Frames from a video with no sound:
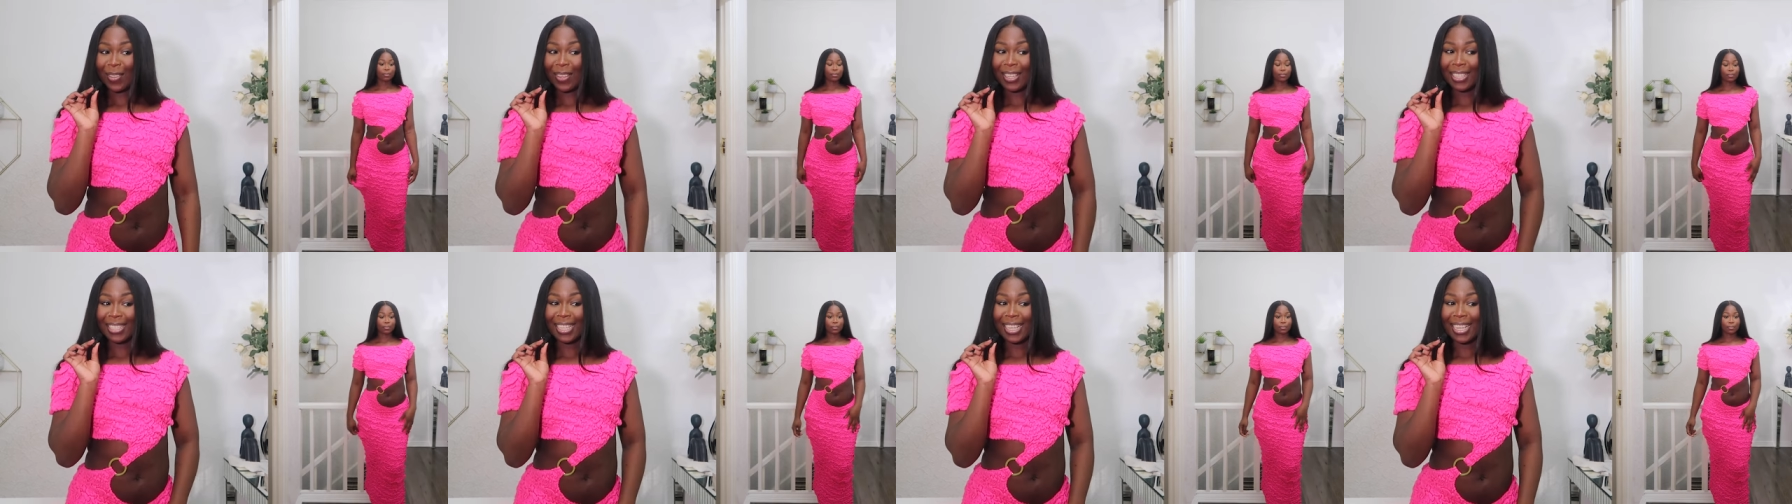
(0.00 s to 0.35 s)
so
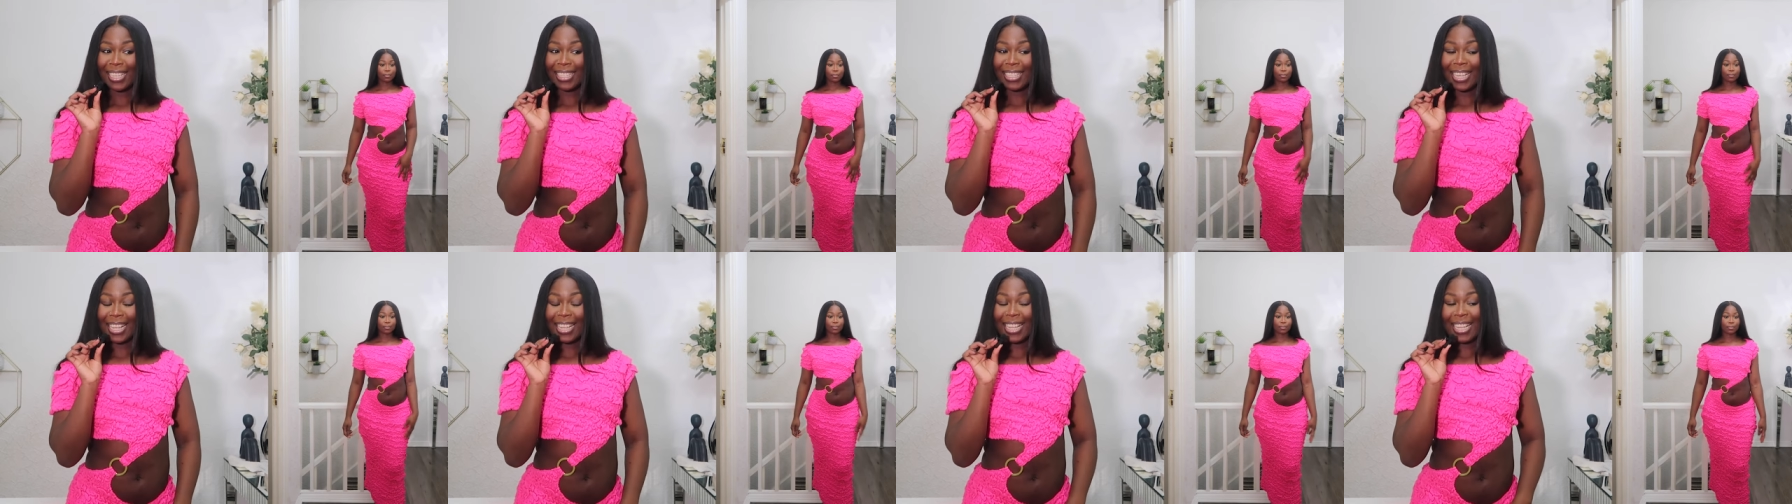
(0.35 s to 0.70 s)
this
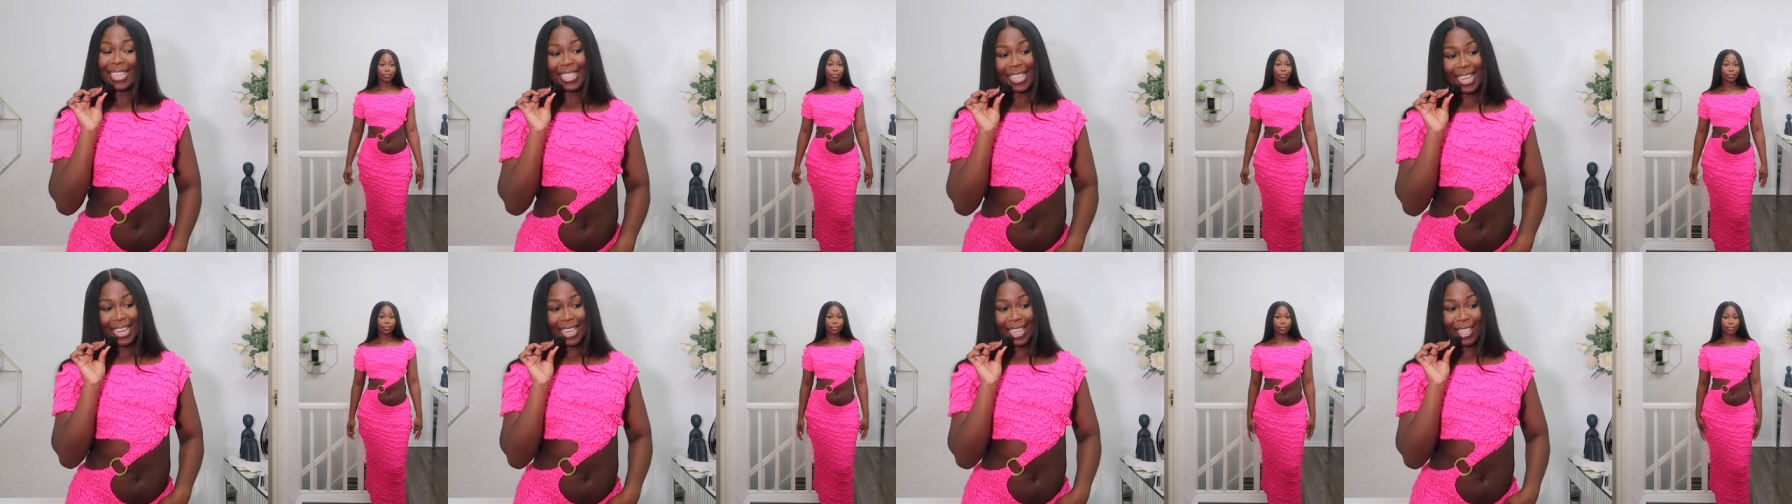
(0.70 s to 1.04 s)
is the
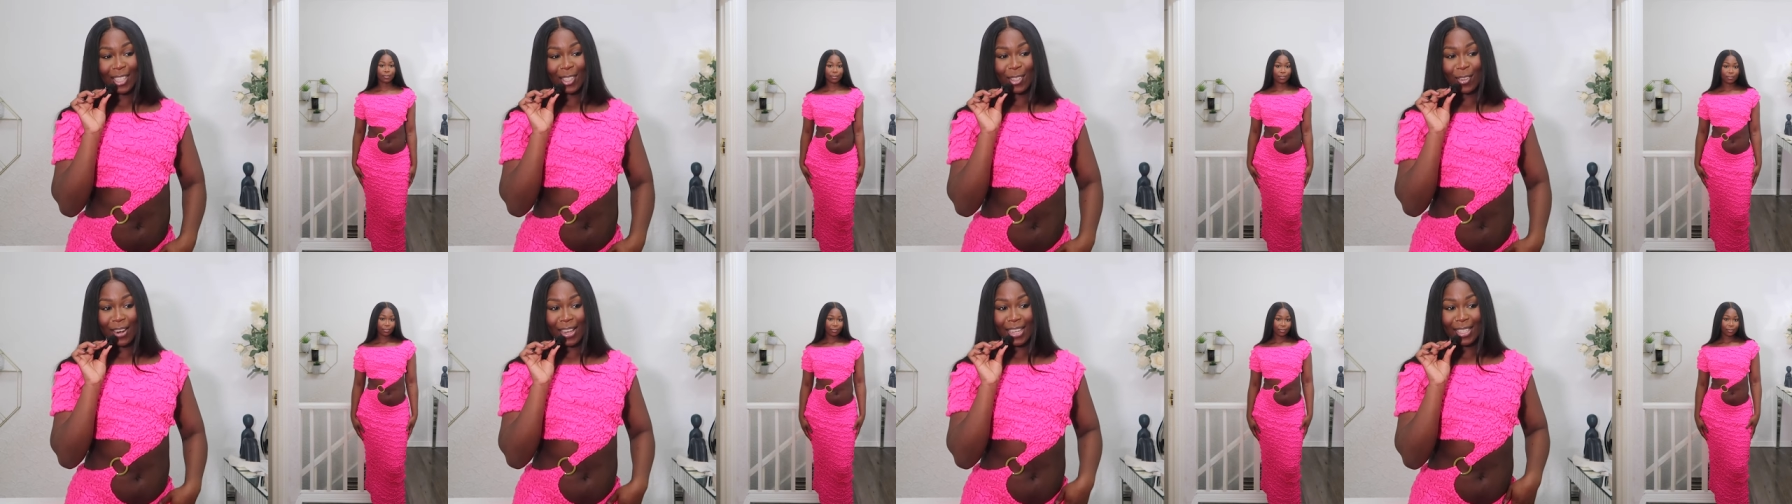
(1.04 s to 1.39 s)

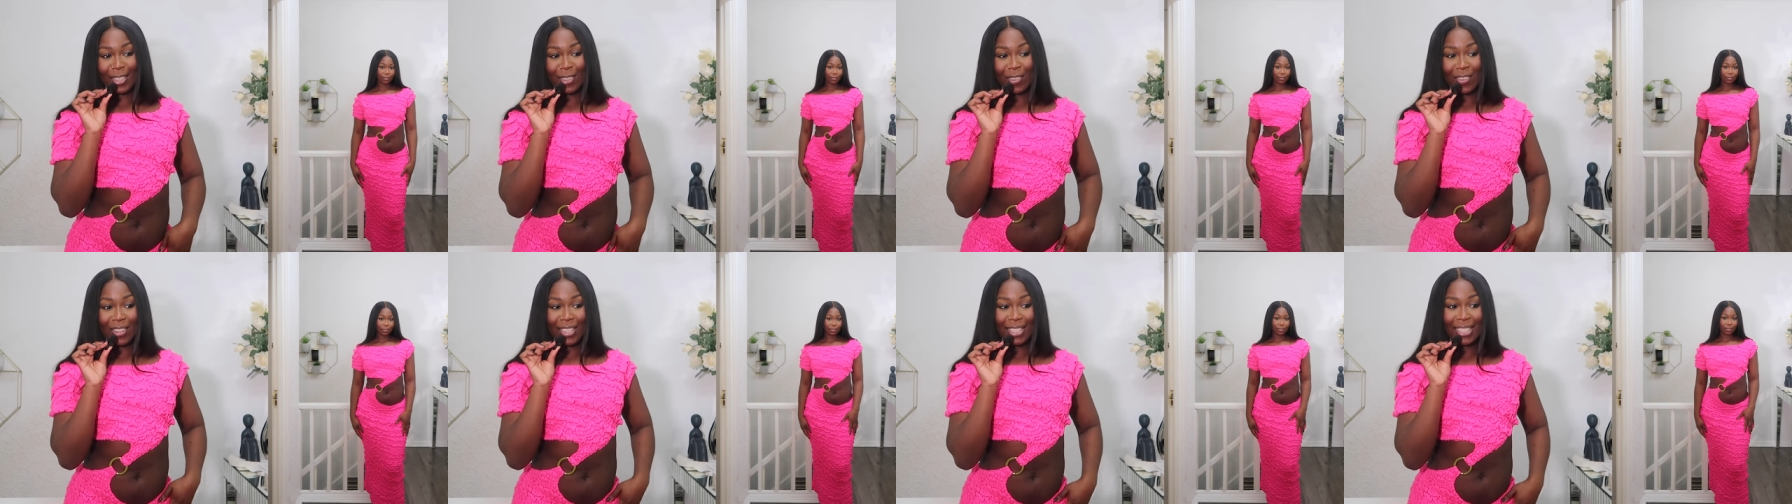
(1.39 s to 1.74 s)
second
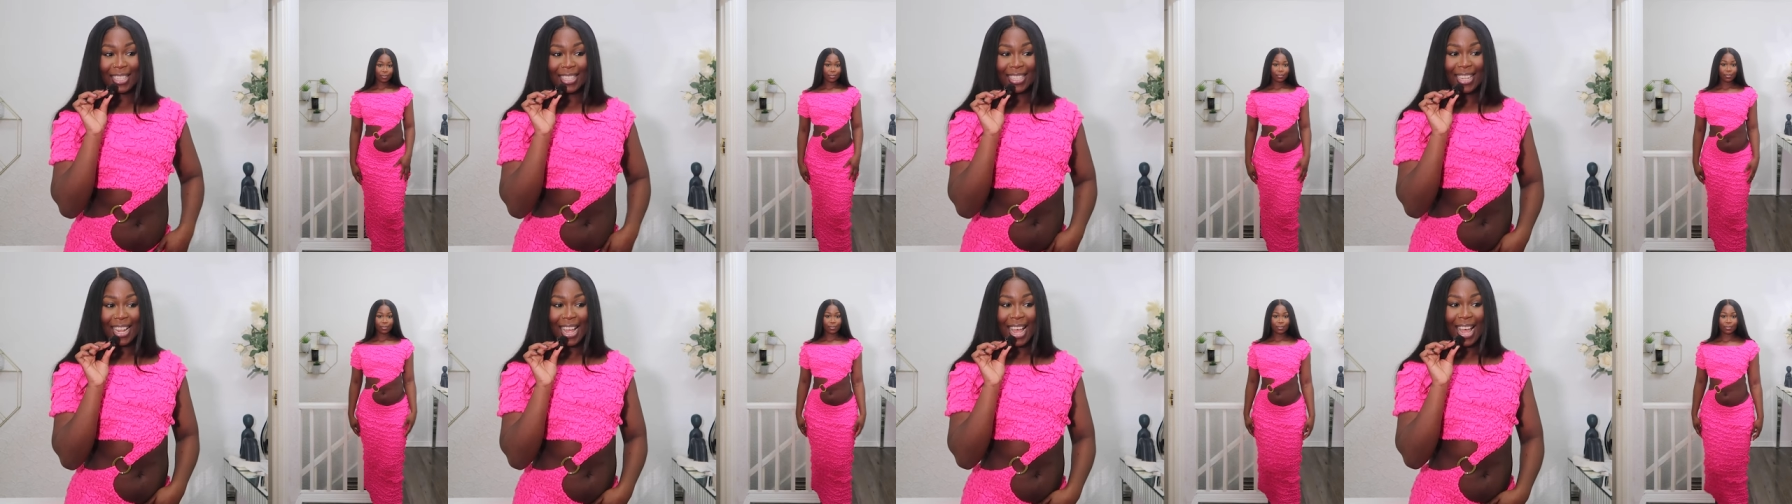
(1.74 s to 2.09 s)
dress. So this
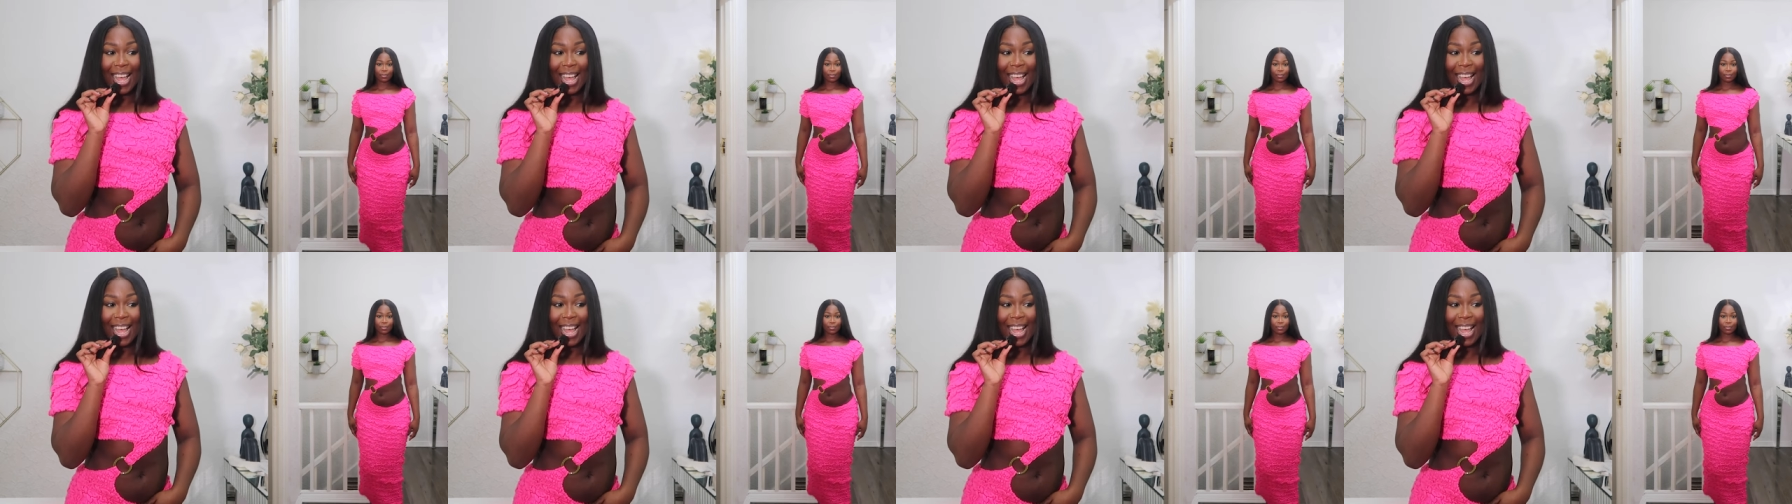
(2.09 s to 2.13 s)
is the